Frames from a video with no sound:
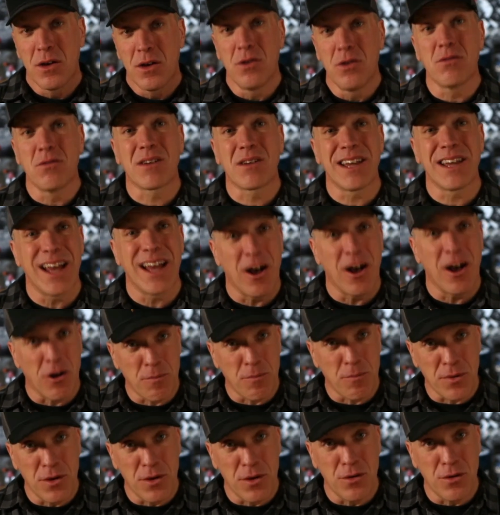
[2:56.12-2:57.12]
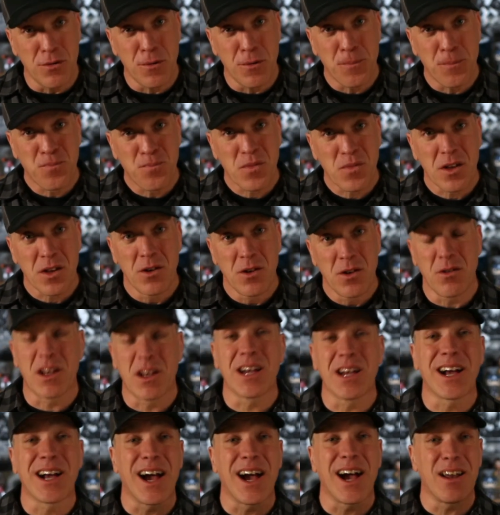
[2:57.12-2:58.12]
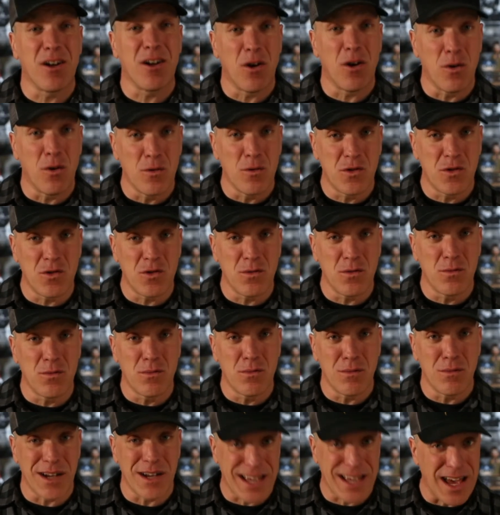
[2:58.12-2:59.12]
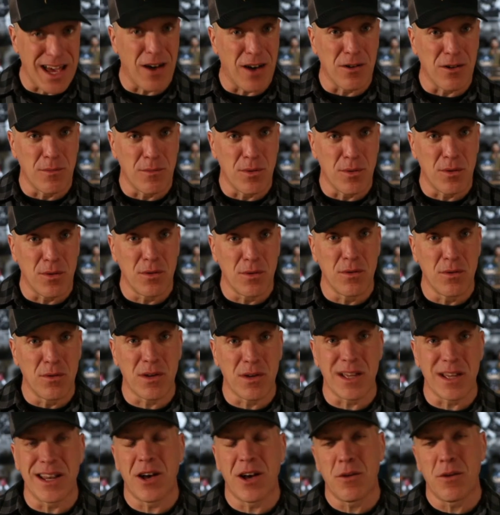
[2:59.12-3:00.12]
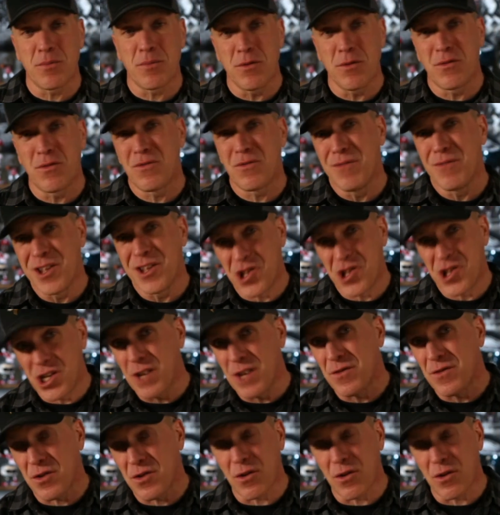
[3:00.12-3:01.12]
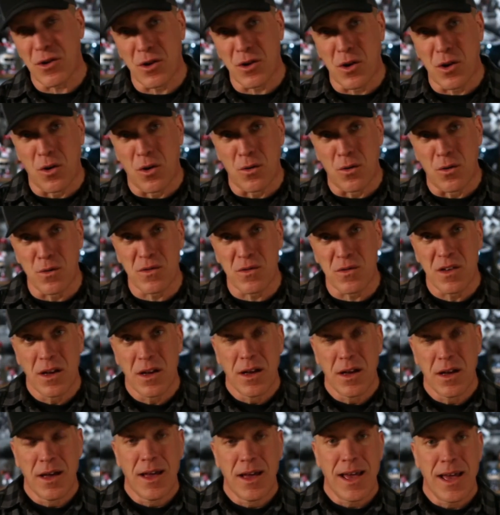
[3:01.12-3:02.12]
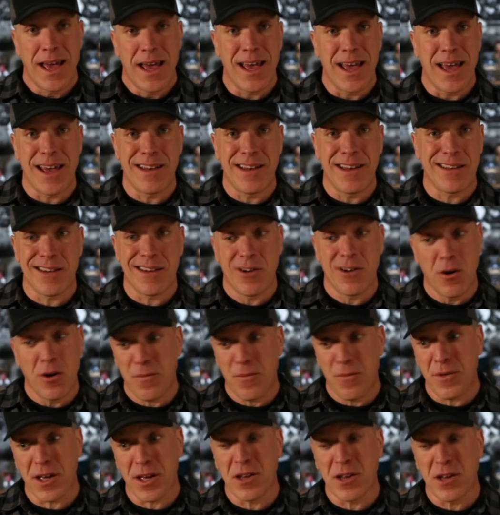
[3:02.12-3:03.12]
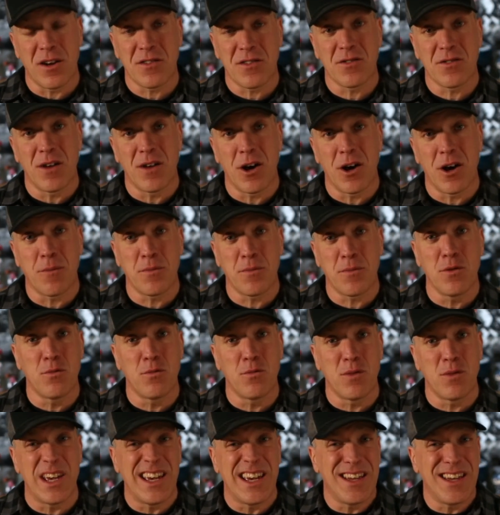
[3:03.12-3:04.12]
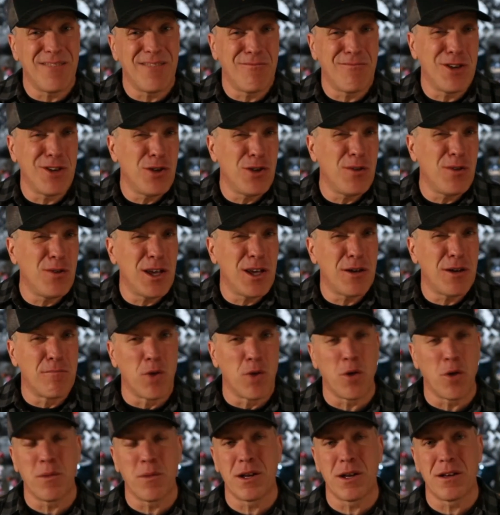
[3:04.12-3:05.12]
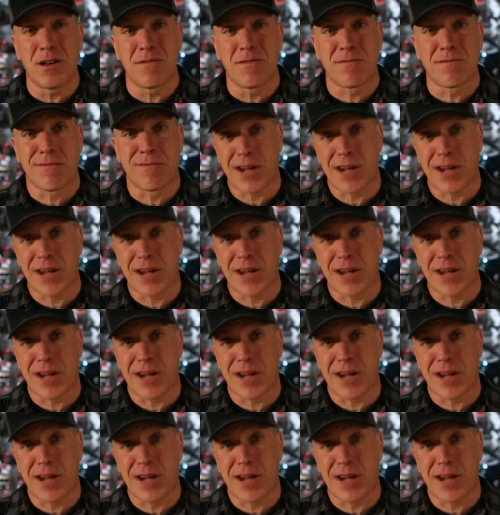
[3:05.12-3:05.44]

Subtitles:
who can help you, who can kind of hold you accountable, who can help you achieve certain goals, and hopefully can also help you when you hit a moment of